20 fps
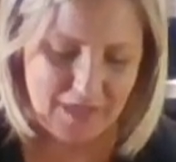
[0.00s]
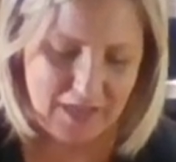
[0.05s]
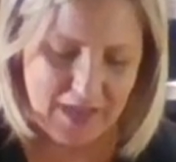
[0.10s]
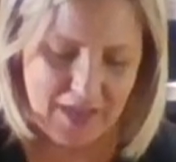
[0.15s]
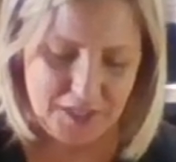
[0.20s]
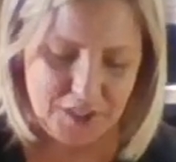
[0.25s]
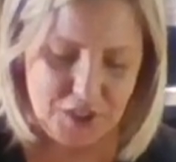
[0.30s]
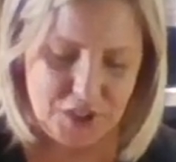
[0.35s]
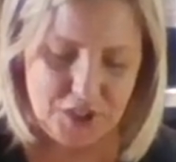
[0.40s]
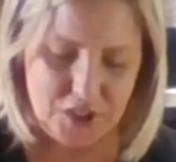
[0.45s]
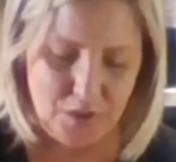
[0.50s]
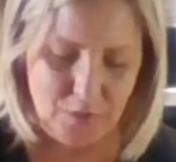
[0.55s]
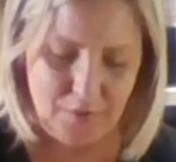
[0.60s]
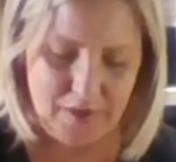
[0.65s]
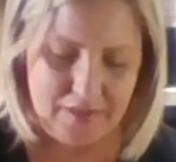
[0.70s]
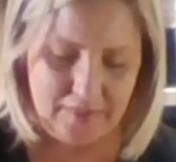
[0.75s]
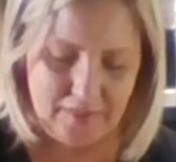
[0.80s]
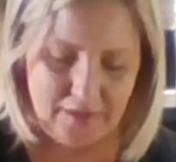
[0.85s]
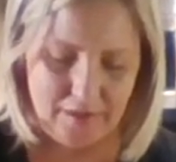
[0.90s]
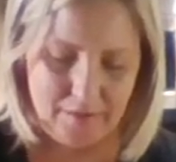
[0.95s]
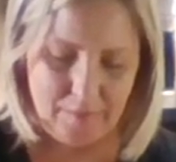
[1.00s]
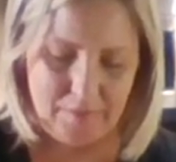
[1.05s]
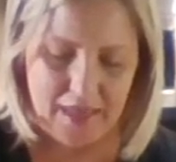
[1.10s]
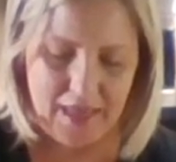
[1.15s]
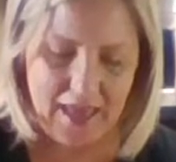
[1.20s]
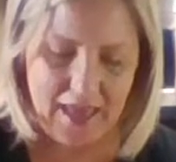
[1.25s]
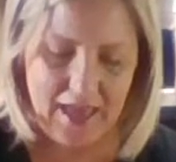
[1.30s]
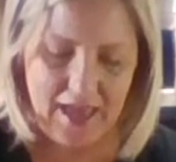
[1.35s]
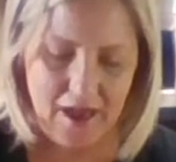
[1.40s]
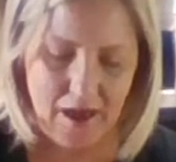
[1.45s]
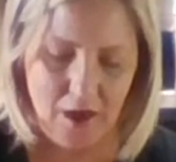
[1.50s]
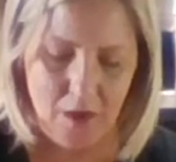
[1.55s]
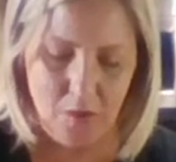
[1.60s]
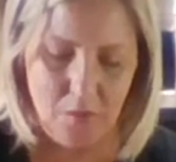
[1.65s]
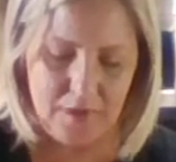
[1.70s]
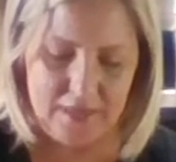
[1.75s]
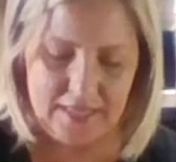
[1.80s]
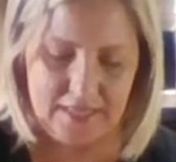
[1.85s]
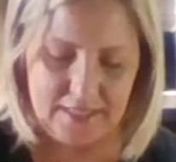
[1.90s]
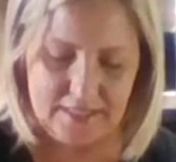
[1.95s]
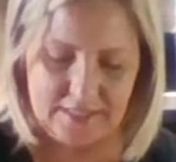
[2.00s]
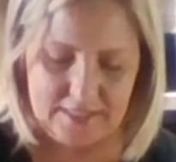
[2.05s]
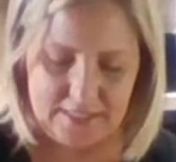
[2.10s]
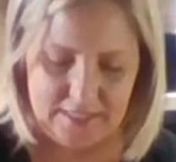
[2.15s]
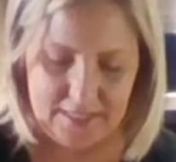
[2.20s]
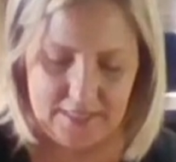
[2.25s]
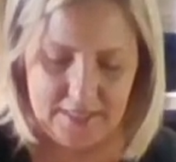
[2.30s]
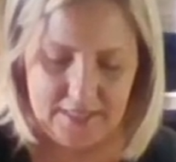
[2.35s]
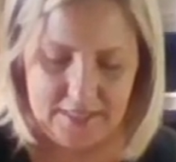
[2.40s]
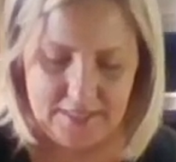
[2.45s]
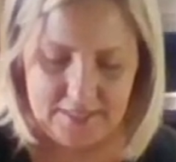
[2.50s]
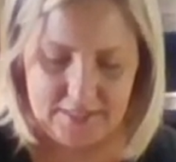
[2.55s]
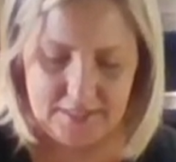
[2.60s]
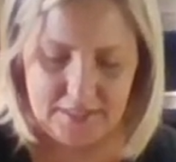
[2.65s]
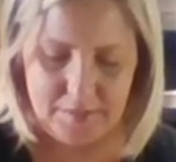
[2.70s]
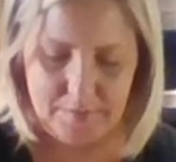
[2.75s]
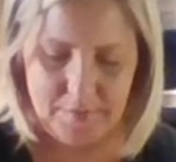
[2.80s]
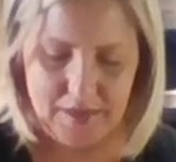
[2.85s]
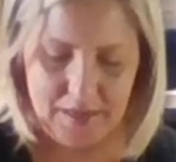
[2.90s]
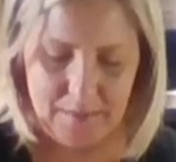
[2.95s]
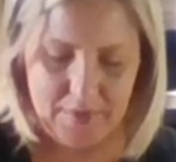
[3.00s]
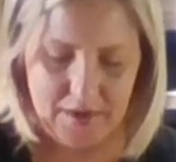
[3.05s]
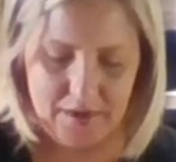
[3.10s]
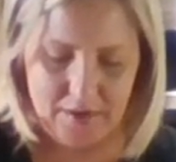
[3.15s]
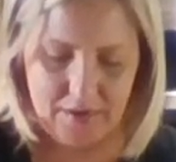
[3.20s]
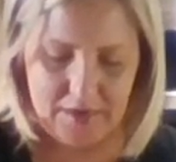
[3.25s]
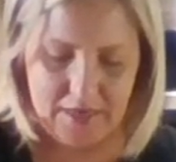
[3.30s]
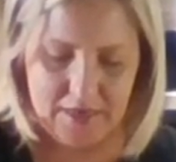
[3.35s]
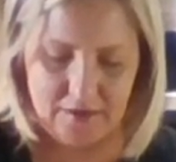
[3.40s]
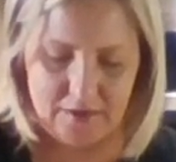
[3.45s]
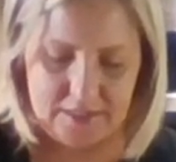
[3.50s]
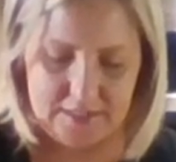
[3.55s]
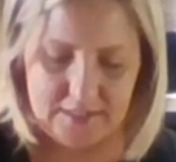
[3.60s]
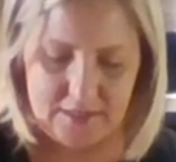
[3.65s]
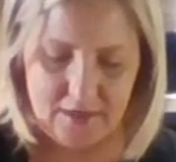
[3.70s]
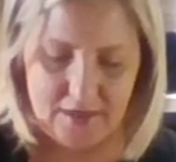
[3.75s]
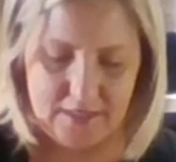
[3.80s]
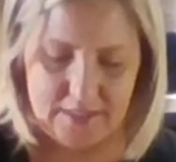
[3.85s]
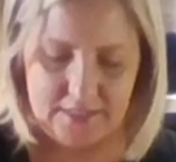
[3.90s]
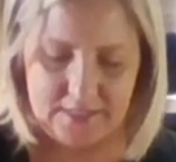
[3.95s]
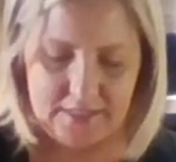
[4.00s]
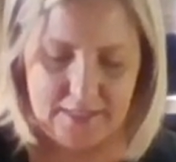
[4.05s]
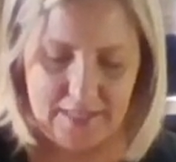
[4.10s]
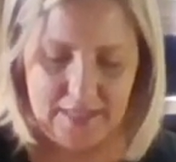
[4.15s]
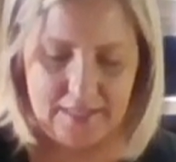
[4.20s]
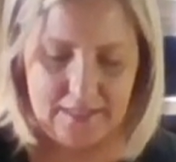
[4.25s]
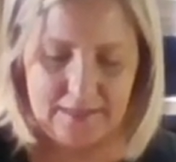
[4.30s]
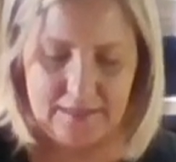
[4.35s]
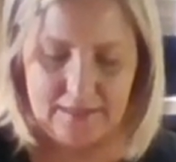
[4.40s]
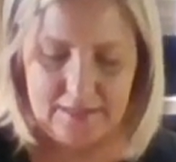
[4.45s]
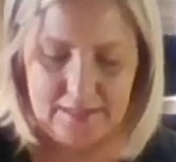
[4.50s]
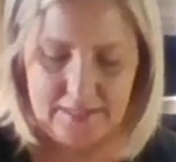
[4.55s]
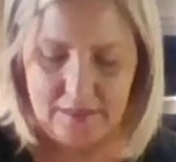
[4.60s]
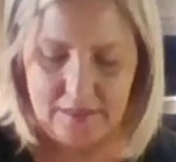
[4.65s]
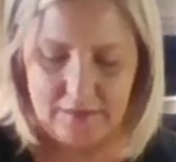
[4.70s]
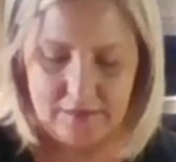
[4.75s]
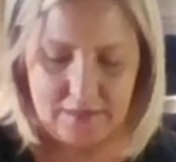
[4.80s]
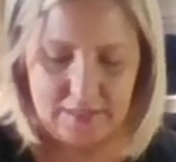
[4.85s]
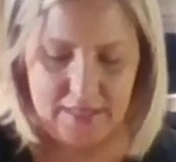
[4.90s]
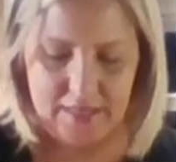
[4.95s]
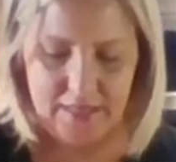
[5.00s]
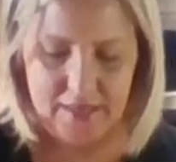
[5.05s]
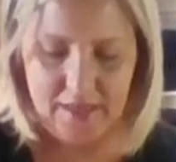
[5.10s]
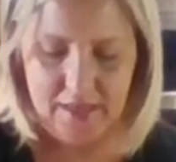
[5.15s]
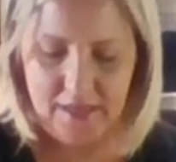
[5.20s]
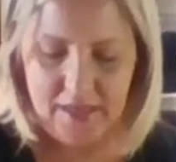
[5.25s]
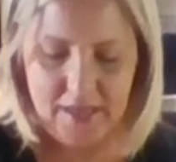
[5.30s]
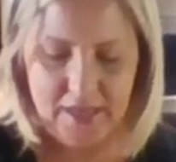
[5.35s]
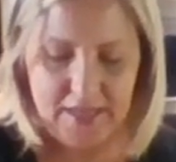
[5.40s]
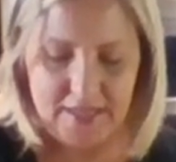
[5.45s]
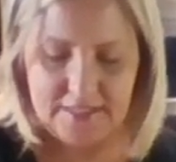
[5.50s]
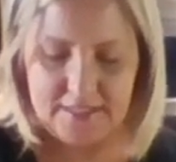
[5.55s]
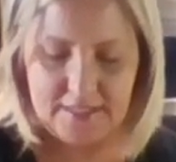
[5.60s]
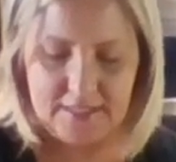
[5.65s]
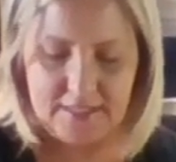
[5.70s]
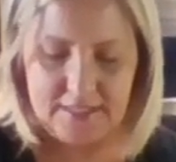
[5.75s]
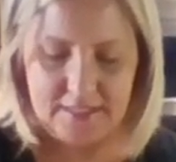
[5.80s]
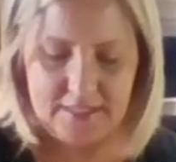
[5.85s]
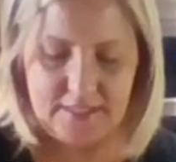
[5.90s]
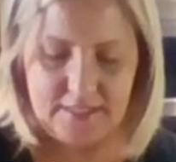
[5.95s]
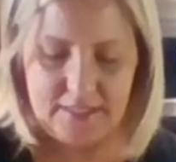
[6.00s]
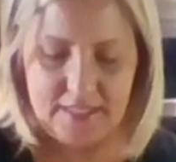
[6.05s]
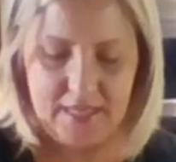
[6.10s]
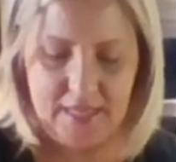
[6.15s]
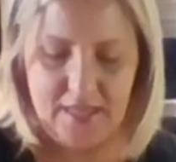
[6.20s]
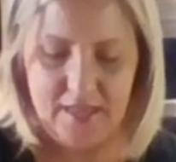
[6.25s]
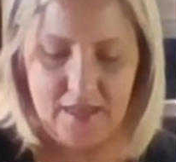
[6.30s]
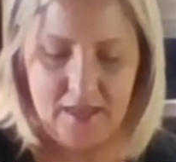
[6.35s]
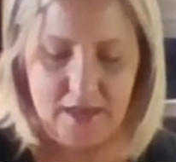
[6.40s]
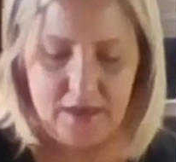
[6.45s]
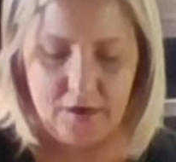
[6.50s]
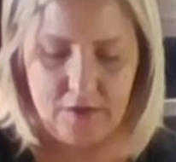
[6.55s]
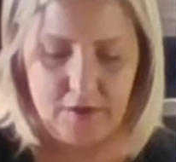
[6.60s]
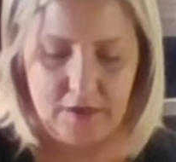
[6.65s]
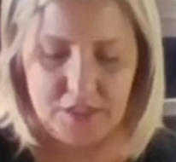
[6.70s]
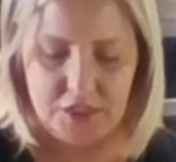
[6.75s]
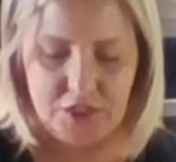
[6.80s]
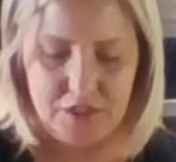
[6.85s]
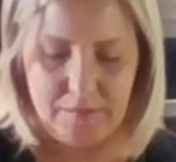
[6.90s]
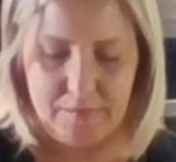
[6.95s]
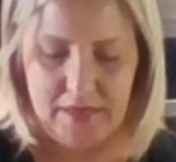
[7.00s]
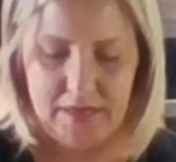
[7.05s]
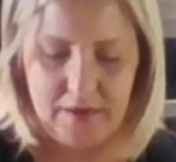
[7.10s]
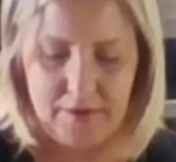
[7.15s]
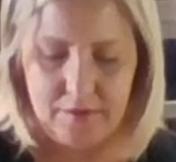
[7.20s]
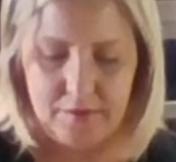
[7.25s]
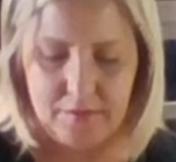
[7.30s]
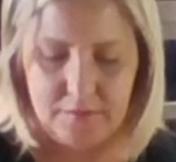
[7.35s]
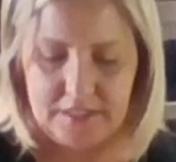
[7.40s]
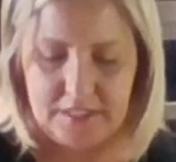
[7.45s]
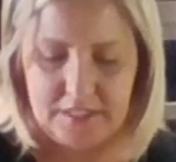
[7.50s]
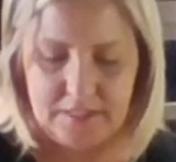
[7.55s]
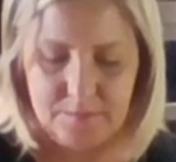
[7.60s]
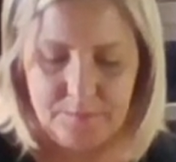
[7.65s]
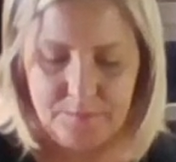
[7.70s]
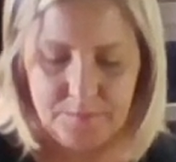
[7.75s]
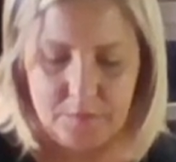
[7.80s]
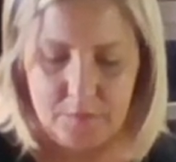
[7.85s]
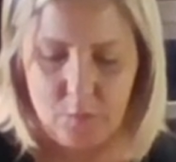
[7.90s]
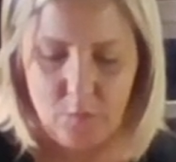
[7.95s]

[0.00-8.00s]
And showing them how easy it is to make marinara sauce. Like literally, it's seasoning and crushed tomatoes.